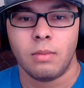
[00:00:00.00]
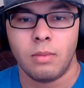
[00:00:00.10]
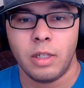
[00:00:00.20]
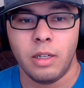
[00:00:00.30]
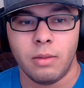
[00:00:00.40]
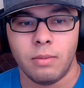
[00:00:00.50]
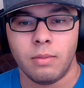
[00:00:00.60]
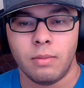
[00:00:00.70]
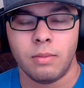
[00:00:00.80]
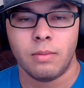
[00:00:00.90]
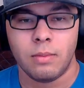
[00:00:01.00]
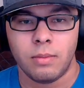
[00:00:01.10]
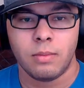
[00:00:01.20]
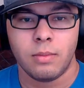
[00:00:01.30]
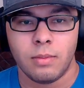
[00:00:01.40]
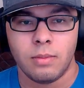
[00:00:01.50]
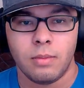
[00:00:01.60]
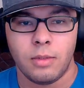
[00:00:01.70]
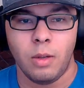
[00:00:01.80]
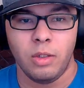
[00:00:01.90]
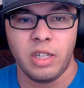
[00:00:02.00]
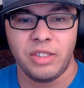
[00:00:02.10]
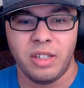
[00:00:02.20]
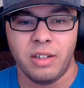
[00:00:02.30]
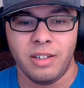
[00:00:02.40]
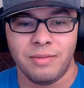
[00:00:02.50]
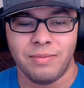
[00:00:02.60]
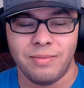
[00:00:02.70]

Yeah. Don't want you guys getting hurt.